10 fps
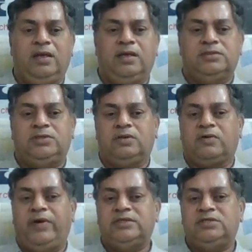So
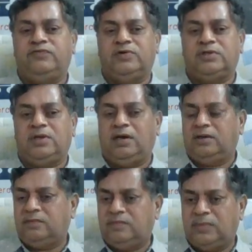queen
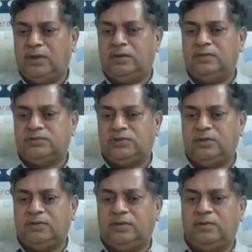g4,
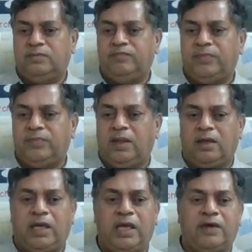so
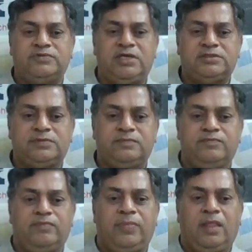king f6.
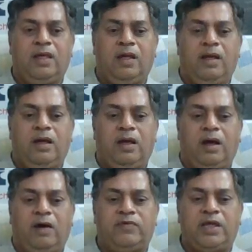
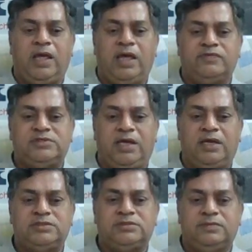After king f6,